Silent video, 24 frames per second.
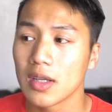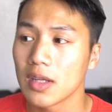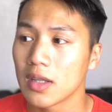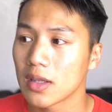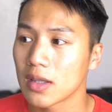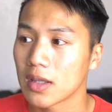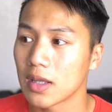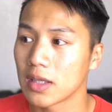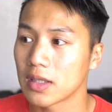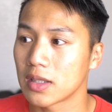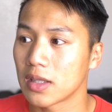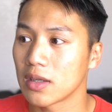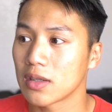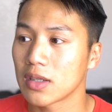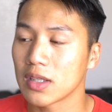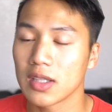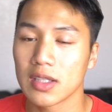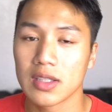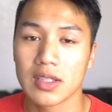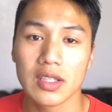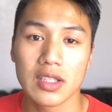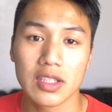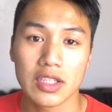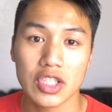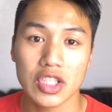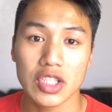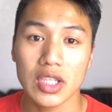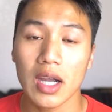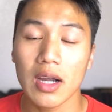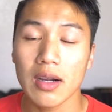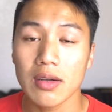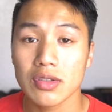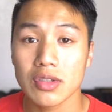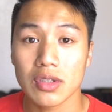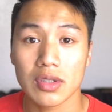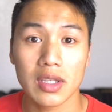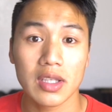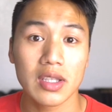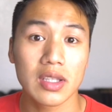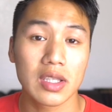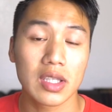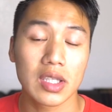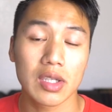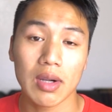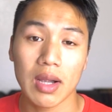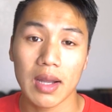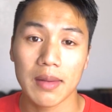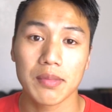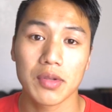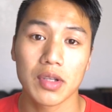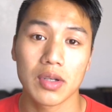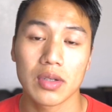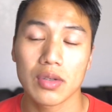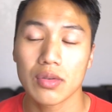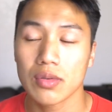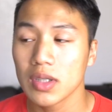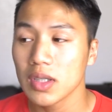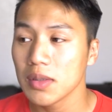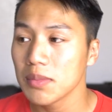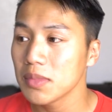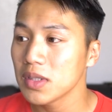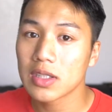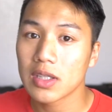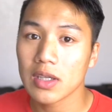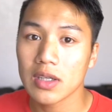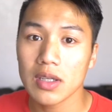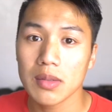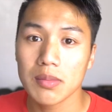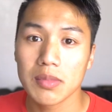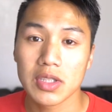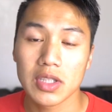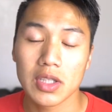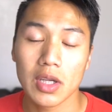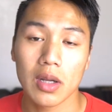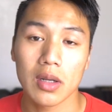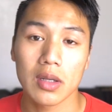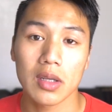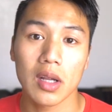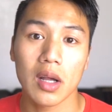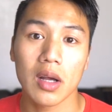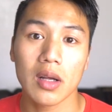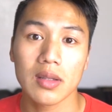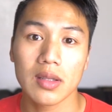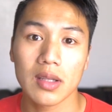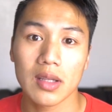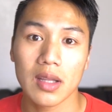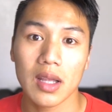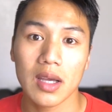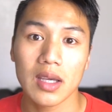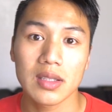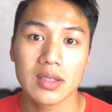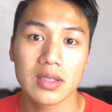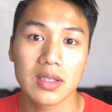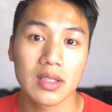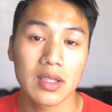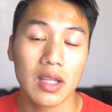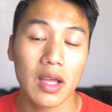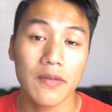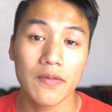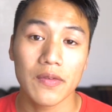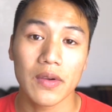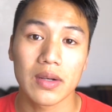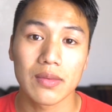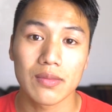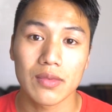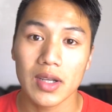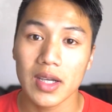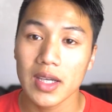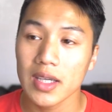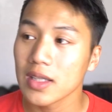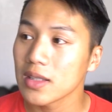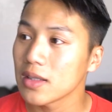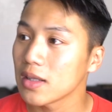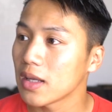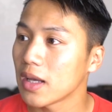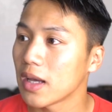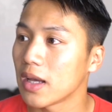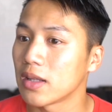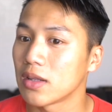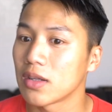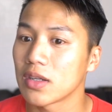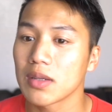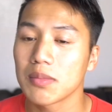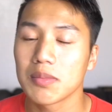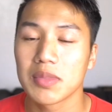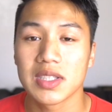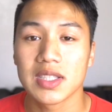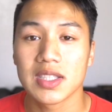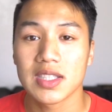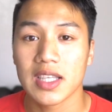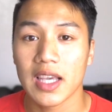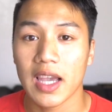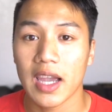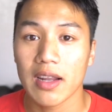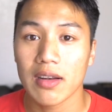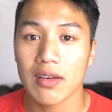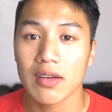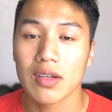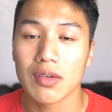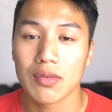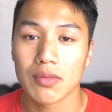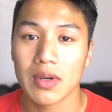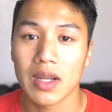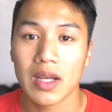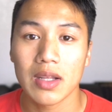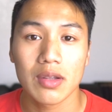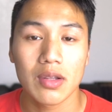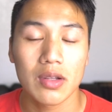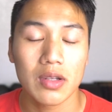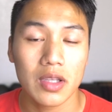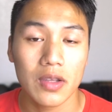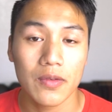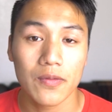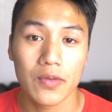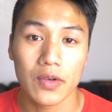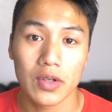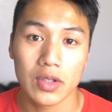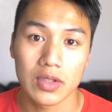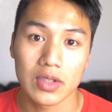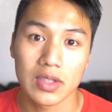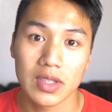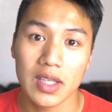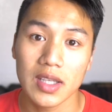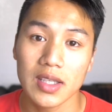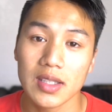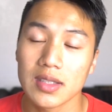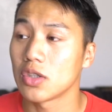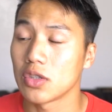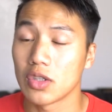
Like they're gonna need a shower, so they need to grab their equipment. They're gonna be turning on the lights left and right, and they're gonna be scattering around looking for their things.